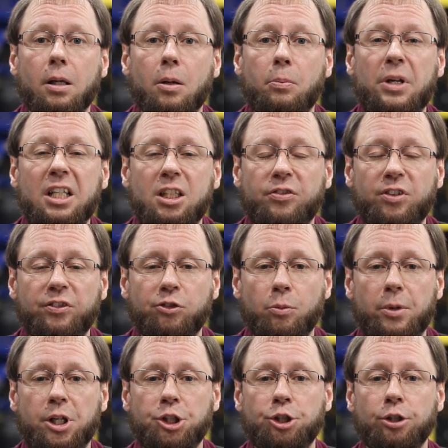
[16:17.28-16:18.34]
piece of
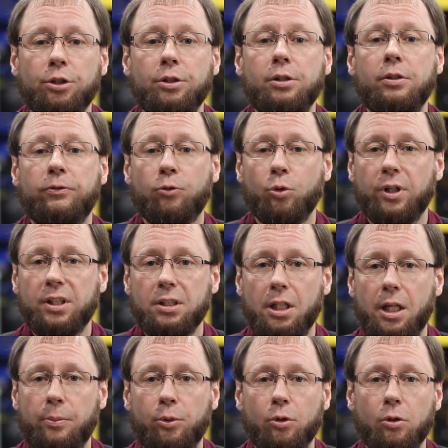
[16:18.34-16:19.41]
information, for
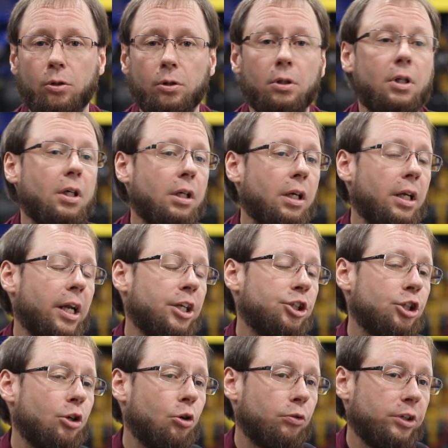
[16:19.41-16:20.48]
example, an
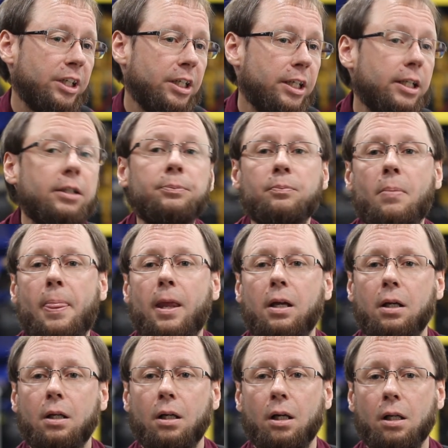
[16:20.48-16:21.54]
engine overheating,
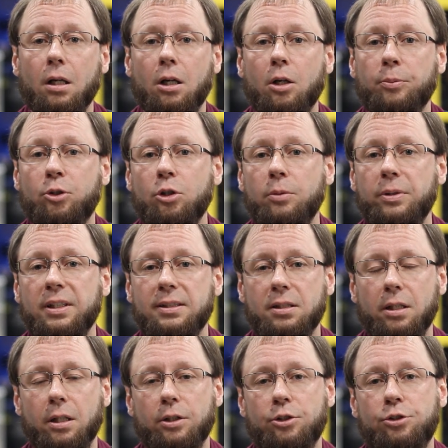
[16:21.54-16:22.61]
alarm could be
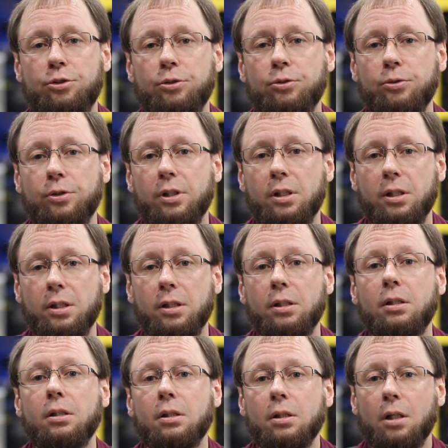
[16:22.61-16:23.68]
sent to
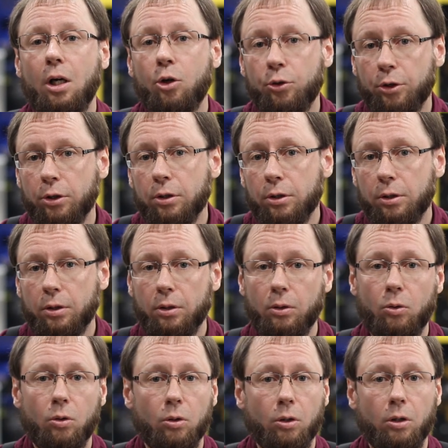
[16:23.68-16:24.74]
the owner
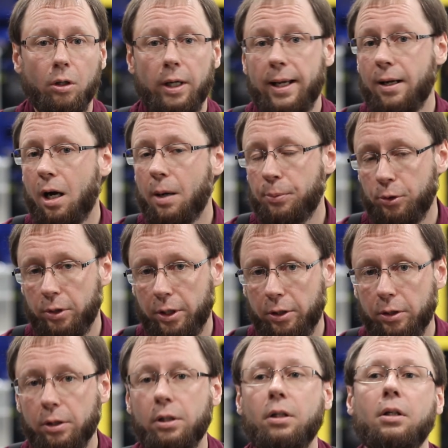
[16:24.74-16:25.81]
or an
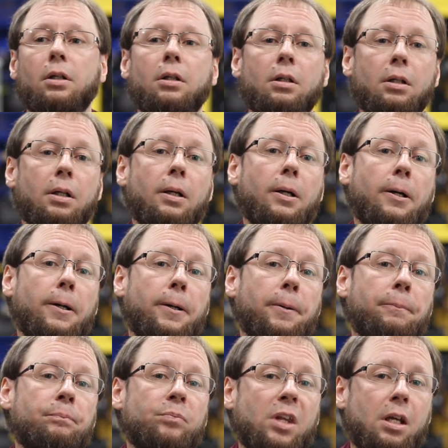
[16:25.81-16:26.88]
operator.
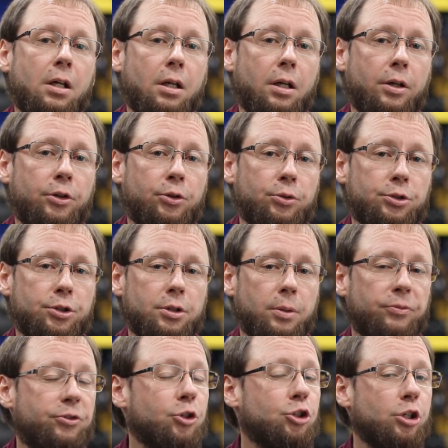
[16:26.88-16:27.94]
And those are
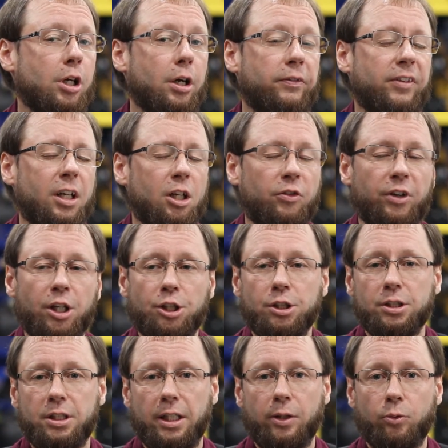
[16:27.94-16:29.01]
some future
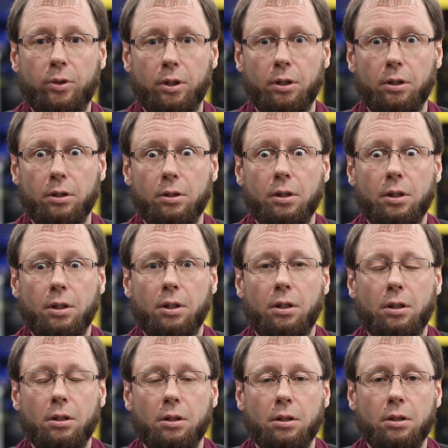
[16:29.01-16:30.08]
innovations that we're
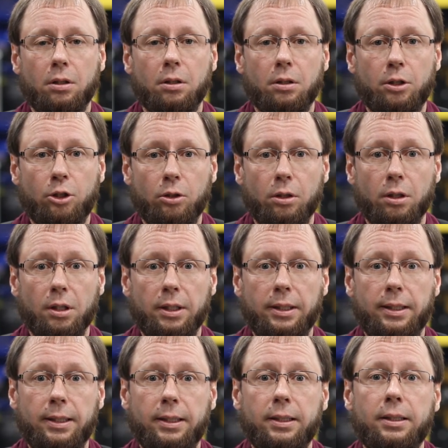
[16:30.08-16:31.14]

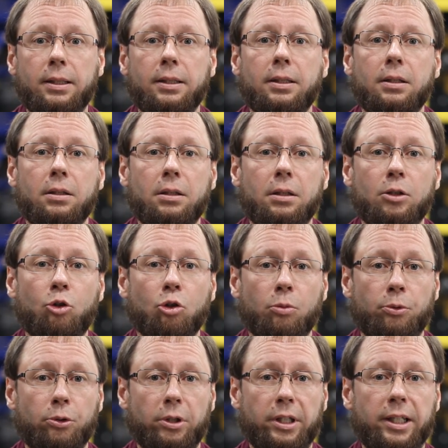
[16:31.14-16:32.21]
currently
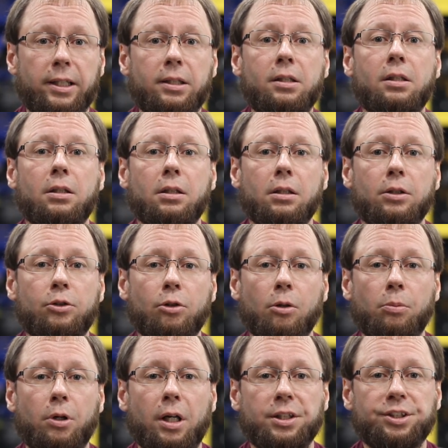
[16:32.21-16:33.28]
incorporating into
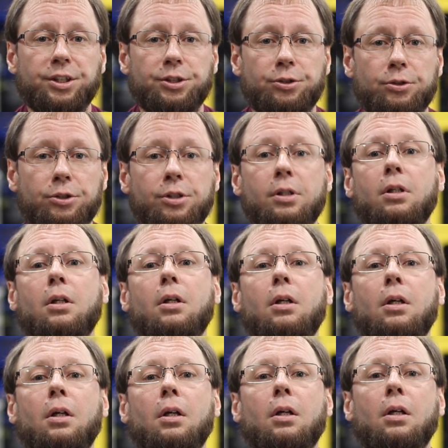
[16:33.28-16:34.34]
our processors.
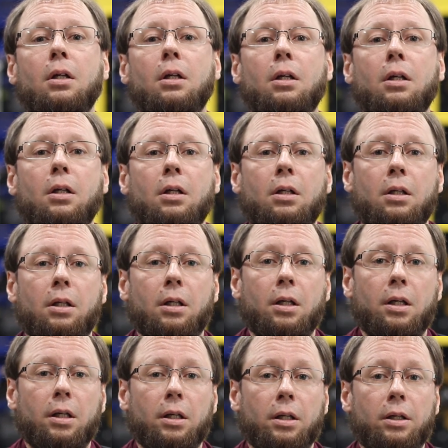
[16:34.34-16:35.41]

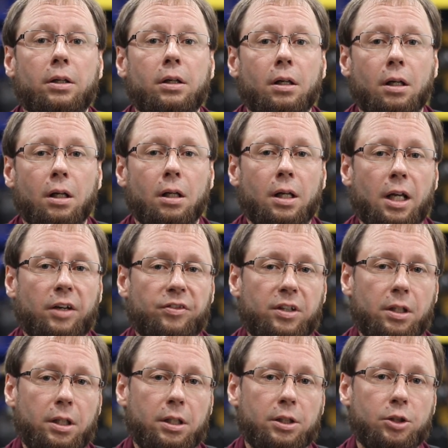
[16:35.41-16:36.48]
And a lot of
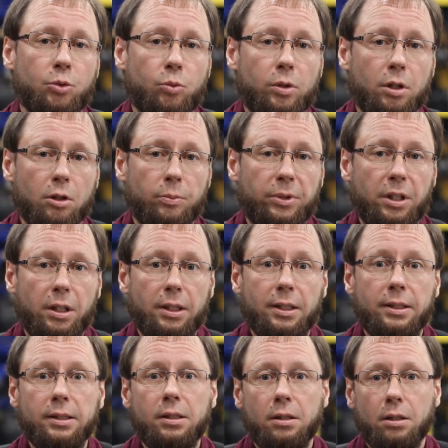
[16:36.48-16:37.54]
these will
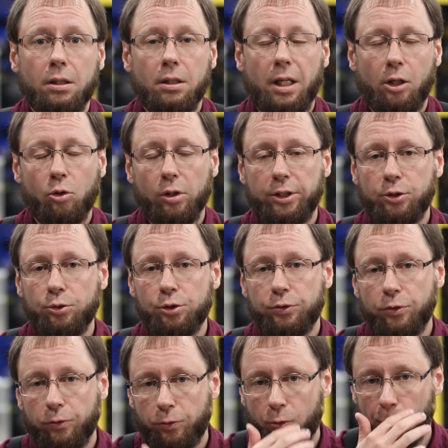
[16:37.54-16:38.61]
be not only
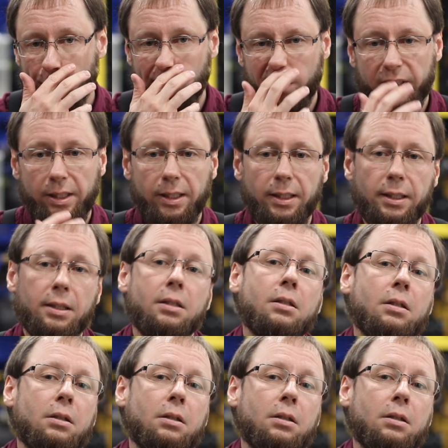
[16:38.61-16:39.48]
useful for the